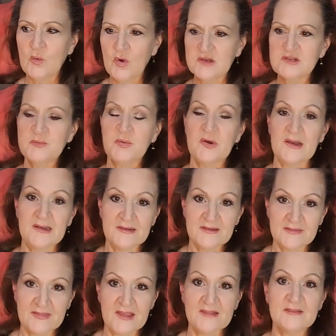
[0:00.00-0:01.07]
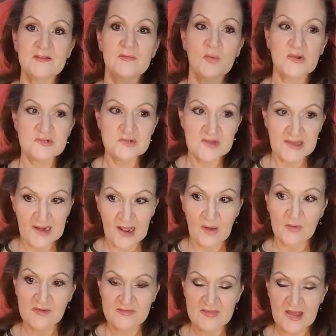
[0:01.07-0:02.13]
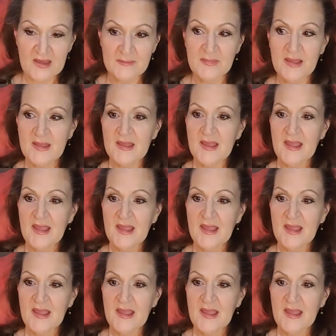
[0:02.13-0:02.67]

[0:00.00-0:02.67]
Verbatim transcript: what you put into things is what you get out of them.